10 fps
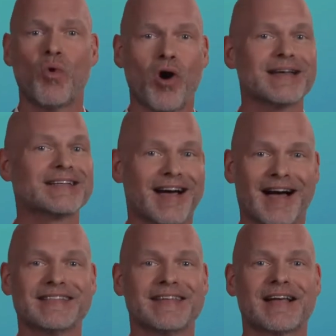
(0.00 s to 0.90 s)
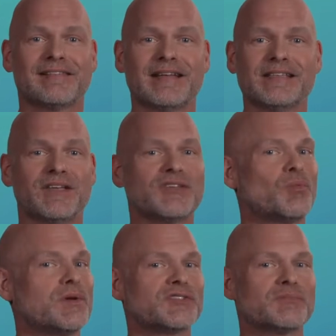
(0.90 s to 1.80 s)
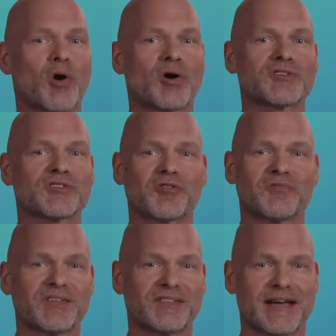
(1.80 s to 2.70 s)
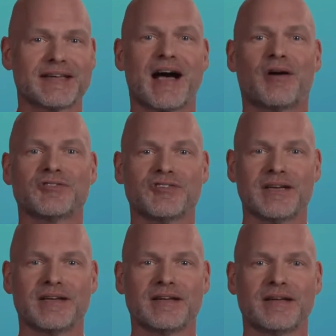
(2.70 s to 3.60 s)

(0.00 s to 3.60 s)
One contact lenses with Smart Surface technology.